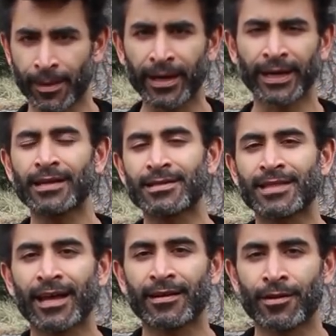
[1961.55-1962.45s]
I'm gonna get to
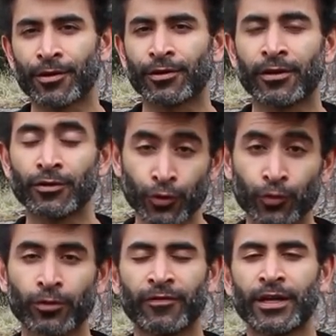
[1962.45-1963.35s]
that in another
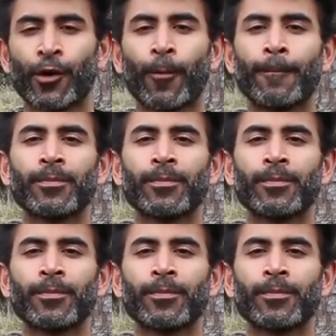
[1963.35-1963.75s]
truth video.